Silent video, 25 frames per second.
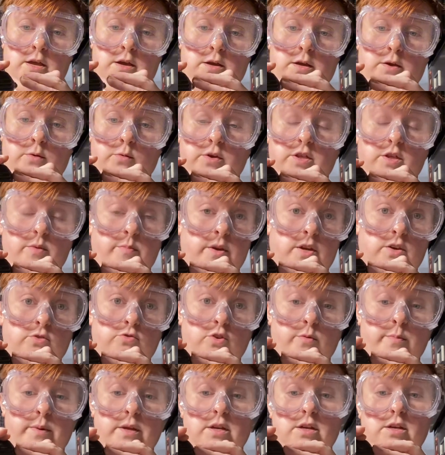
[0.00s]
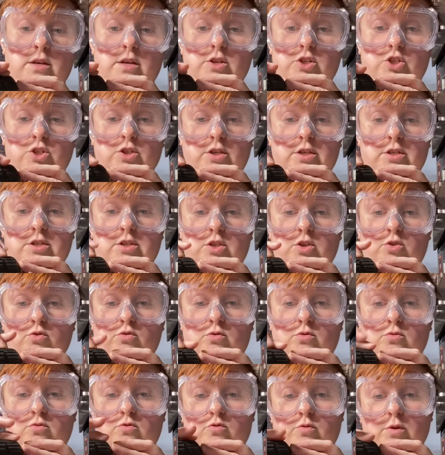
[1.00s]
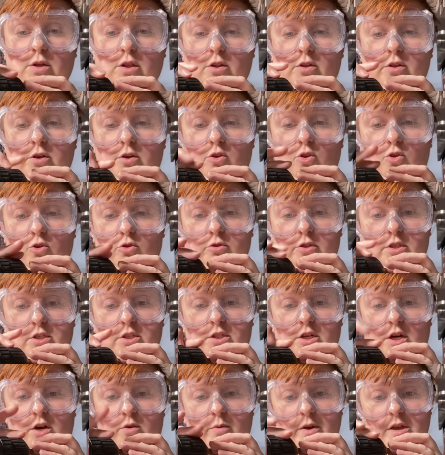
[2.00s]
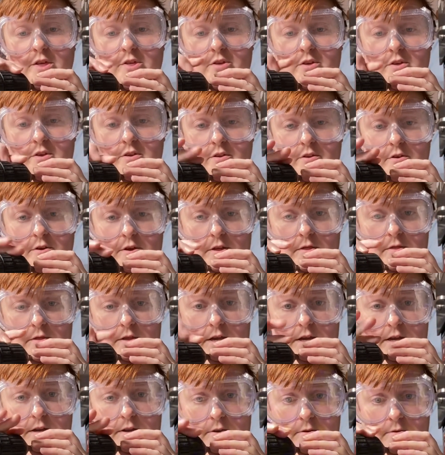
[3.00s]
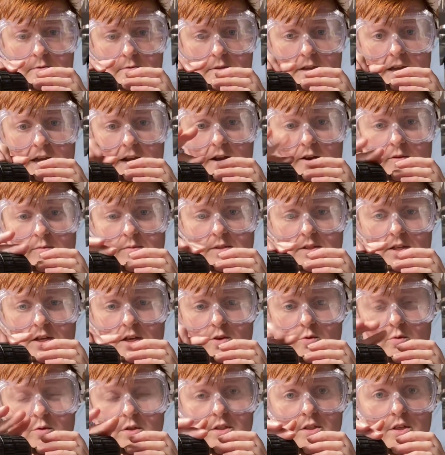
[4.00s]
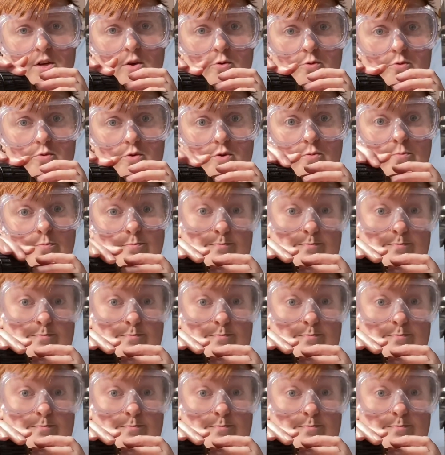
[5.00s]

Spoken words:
with a big drill bit initially. So you drill a little hole to start with, and then that helps the other ones go through.